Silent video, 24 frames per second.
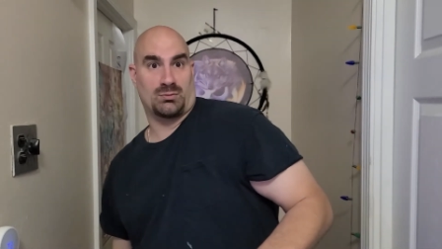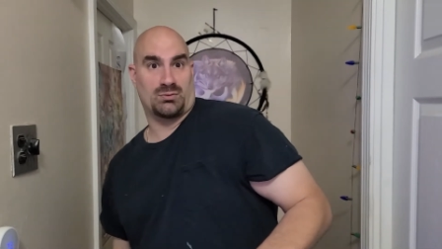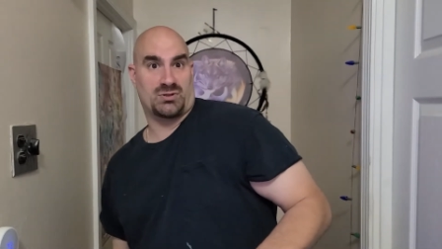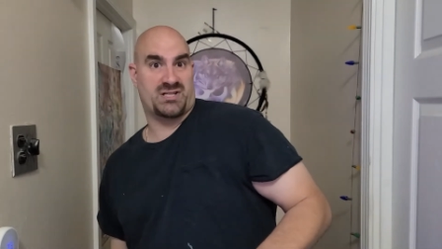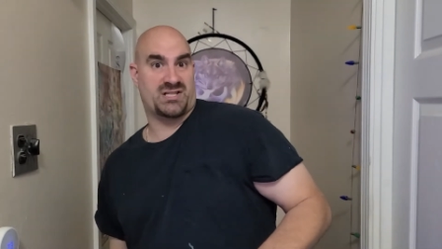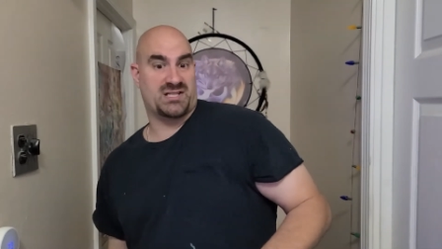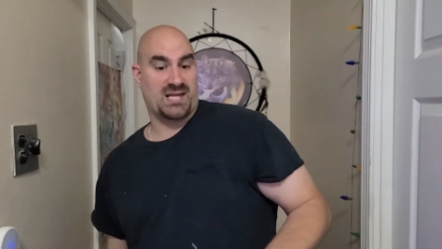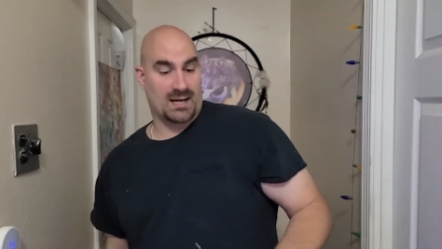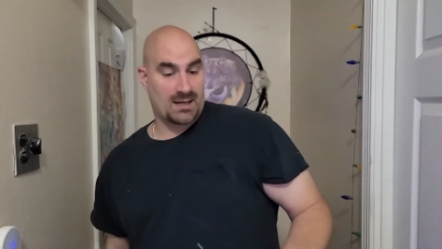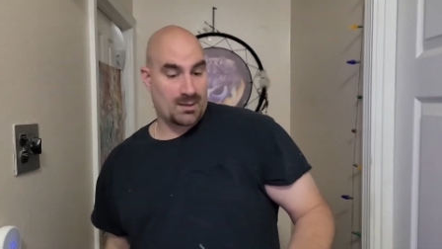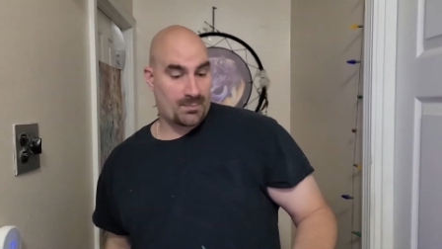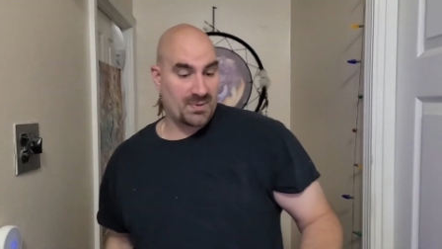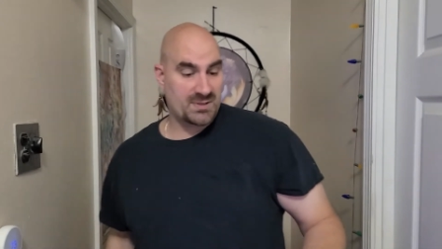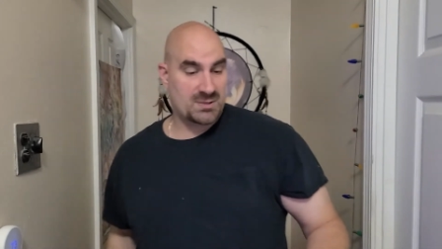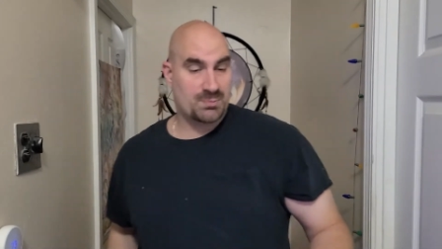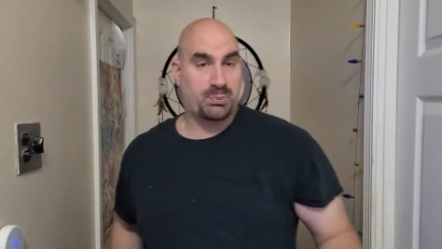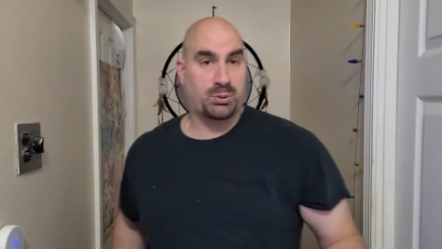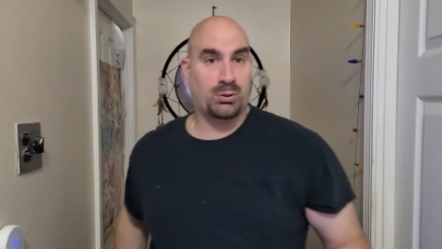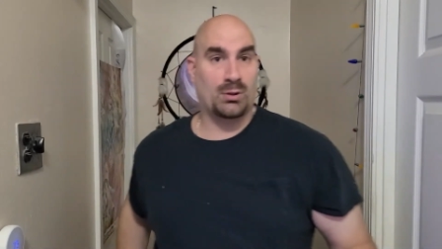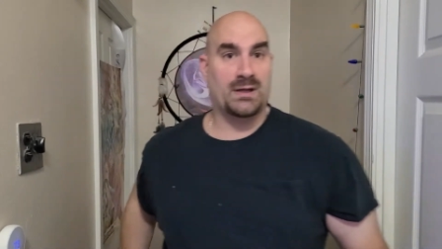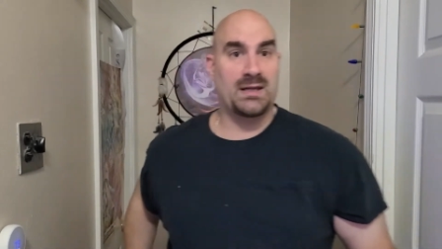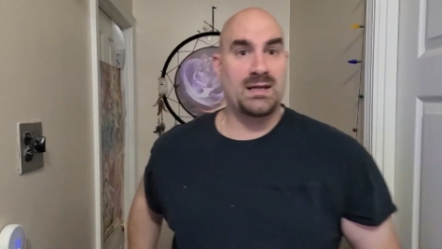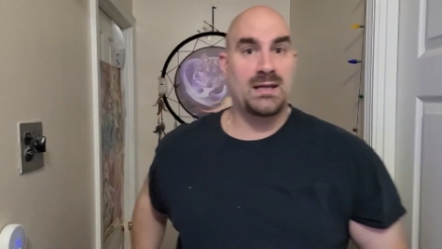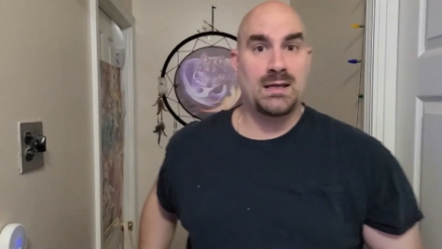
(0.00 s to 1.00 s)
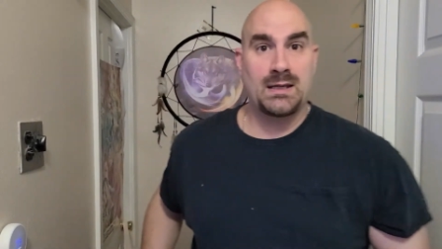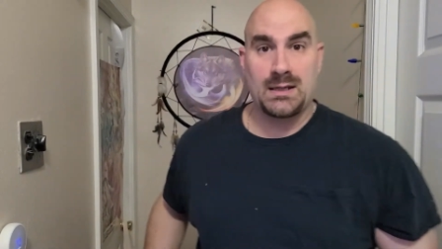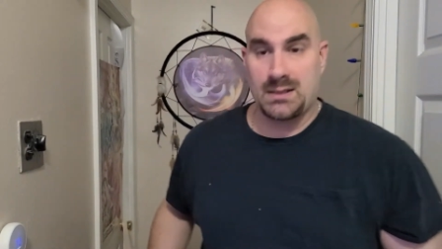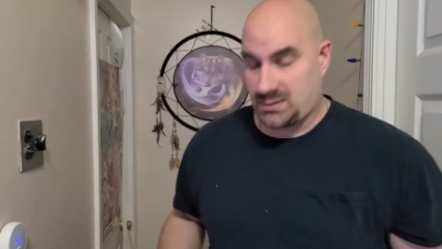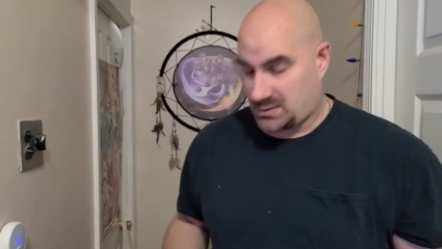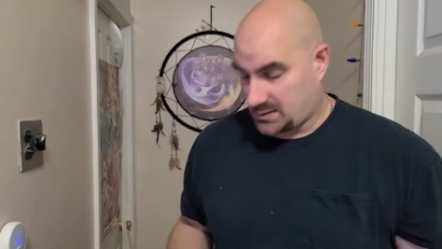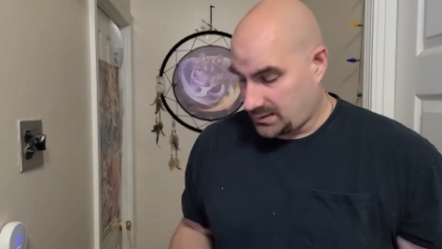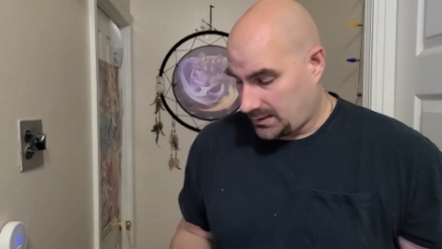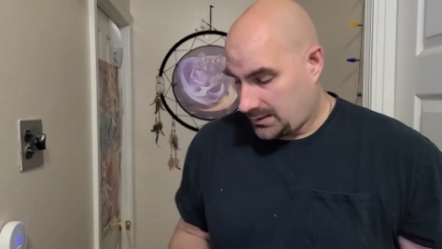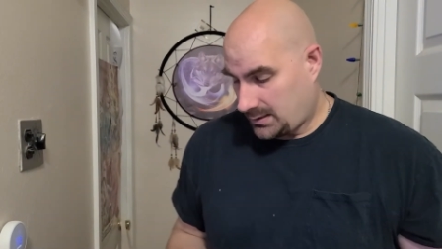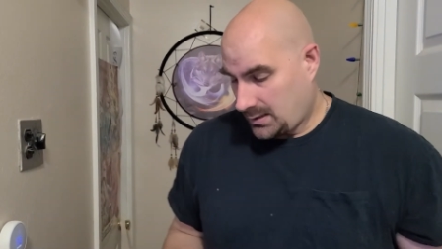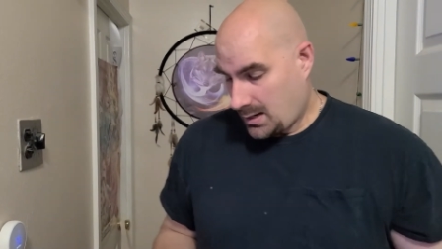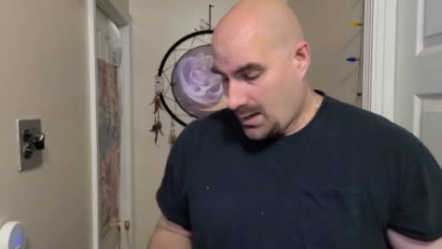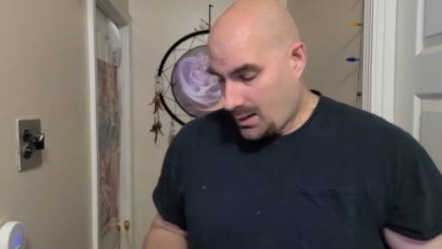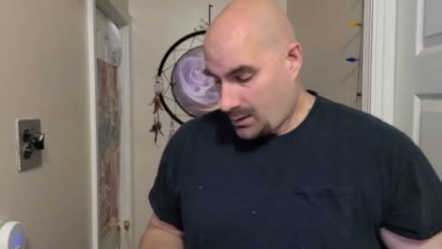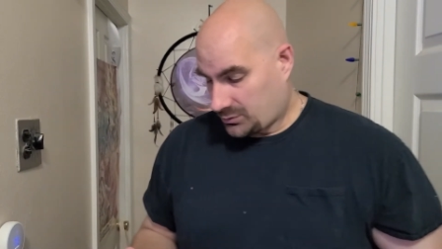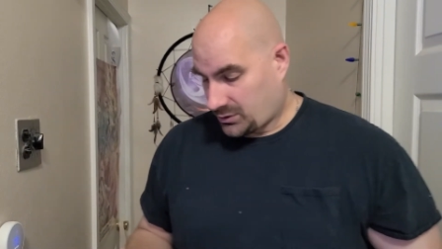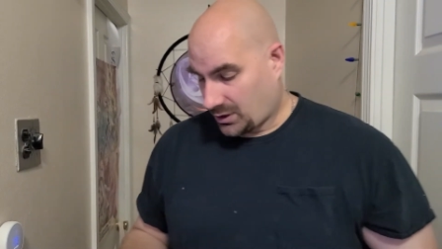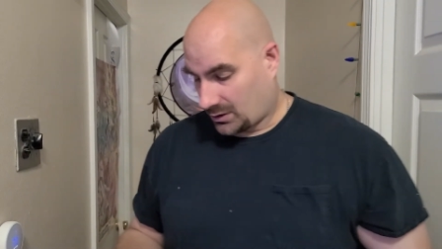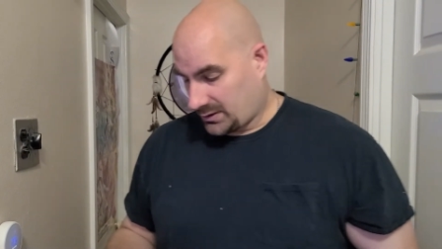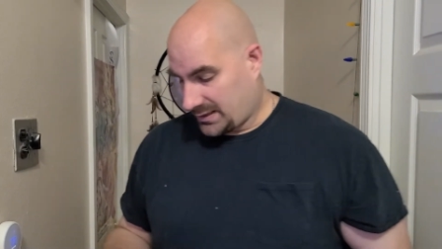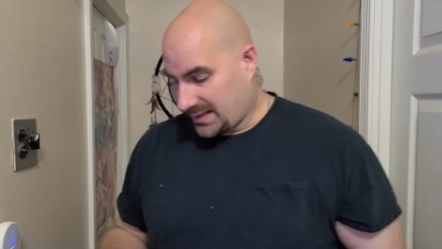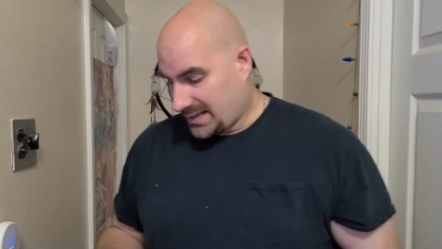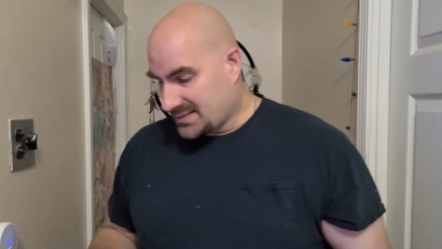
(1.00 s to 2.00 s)
Setup is pretty easy.
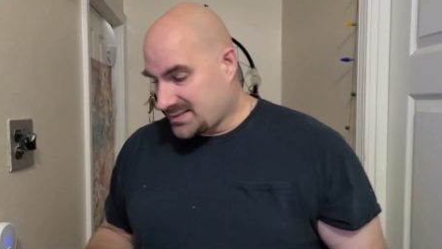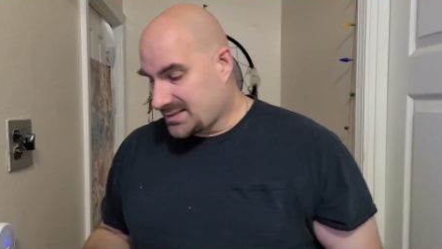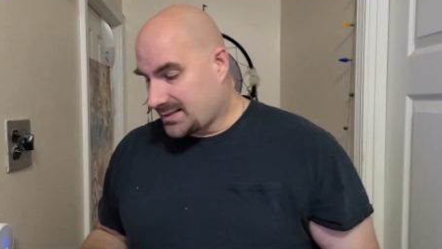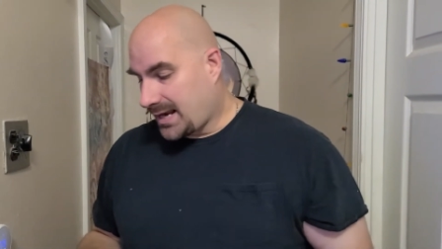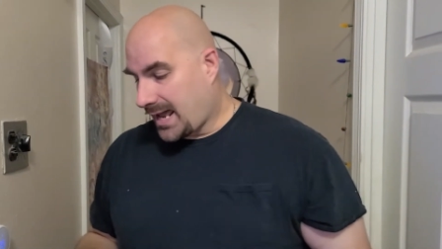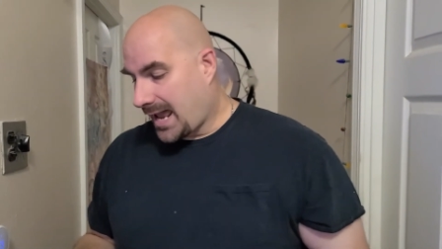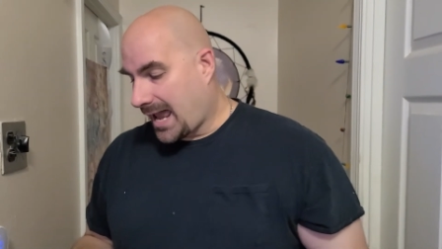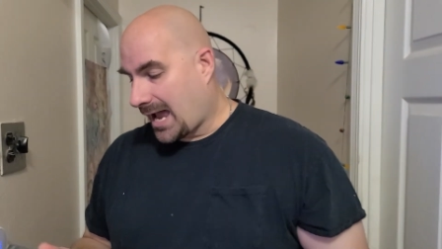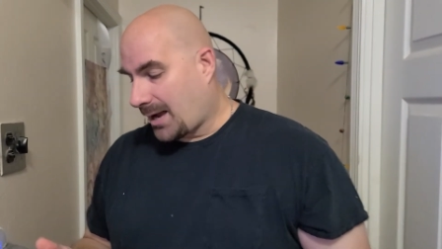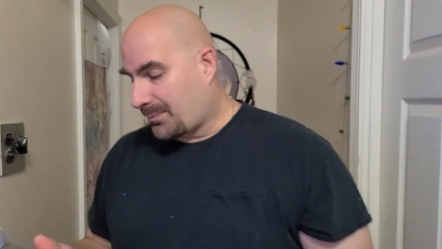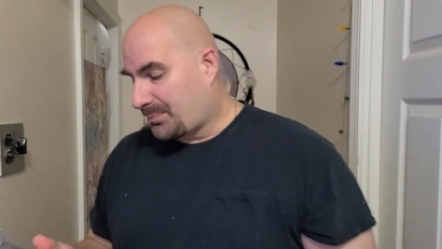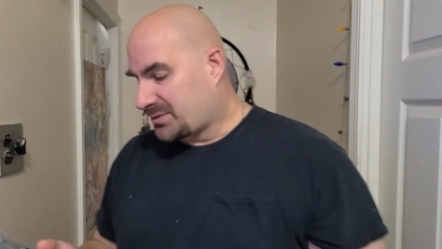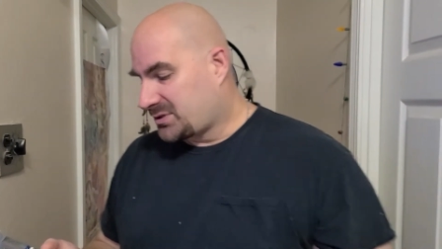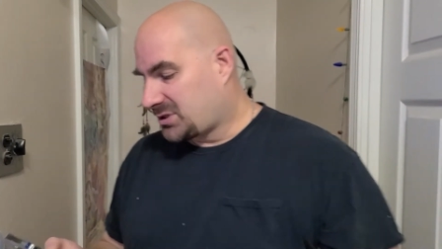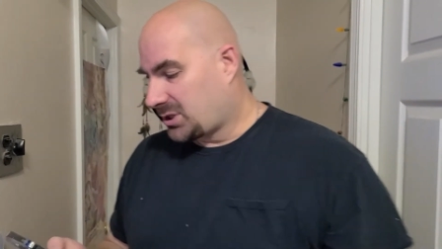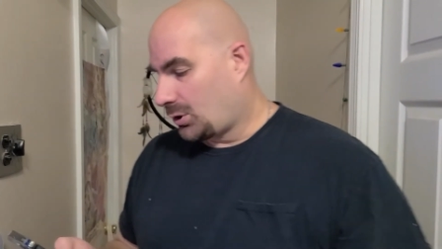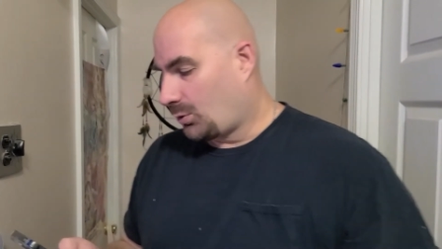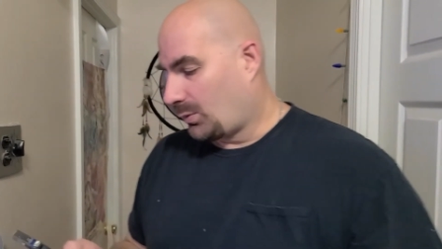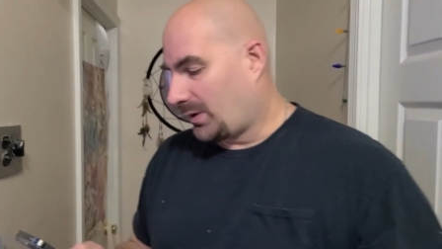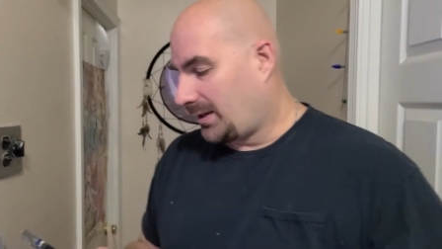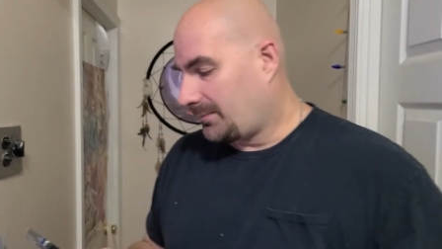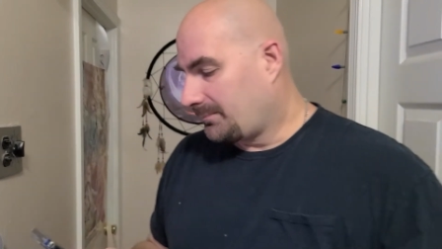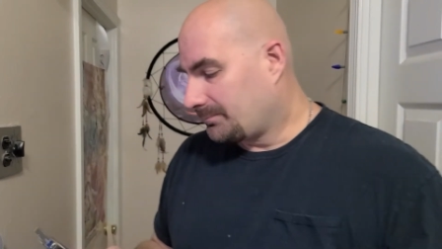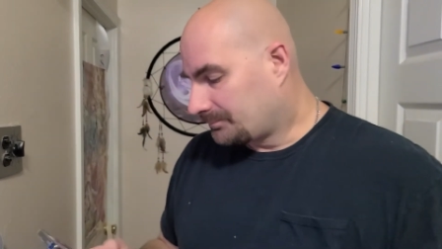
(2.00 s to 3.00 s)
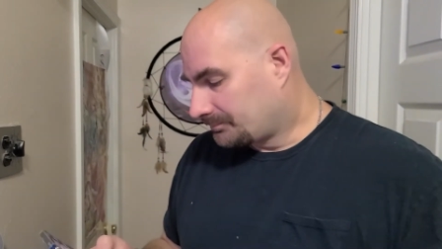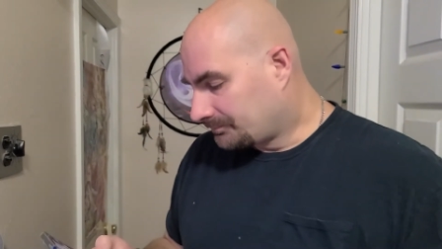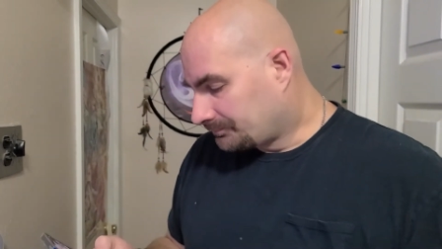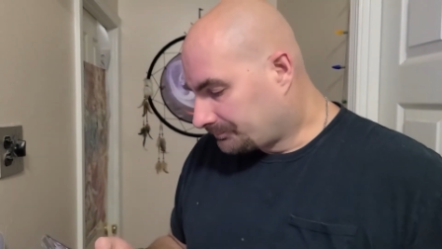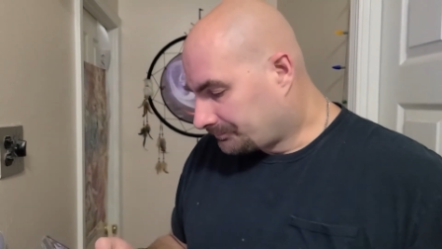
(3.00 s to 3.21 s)
There is an app to it,